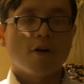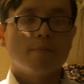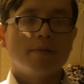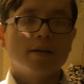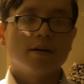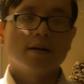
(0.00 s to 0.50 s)

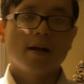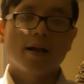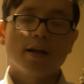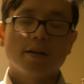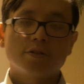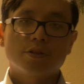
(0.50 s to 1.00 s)
formula
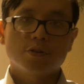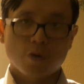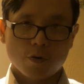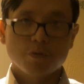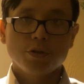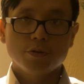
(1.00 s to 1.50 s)
I
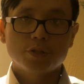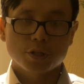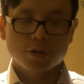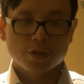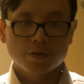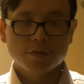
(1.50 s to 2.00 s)
told you
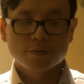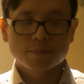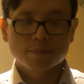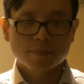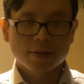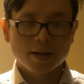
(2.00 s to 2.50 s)
to do
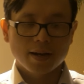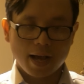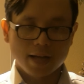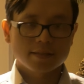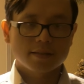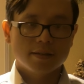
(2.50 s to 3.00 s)

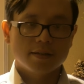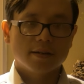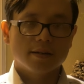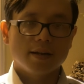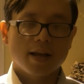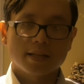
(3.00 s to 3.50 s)
in
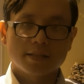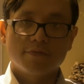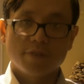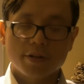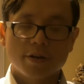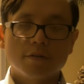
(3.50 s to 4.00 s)
the last
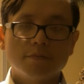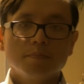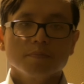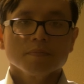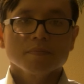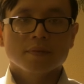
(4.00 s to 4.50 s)
video.
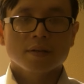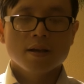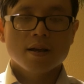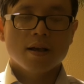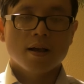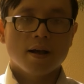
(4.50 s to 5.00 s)

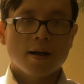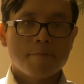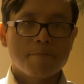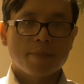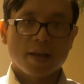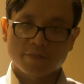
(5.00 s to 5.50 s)

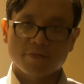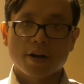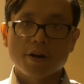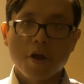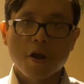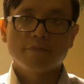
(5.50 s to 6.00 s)
That's
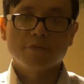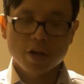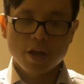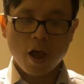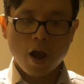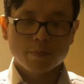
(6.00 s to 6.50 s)
very helpful.
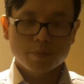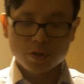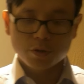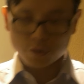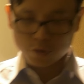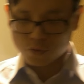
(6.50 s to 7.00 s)
It helps
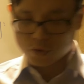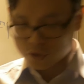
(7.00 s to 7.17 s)
you to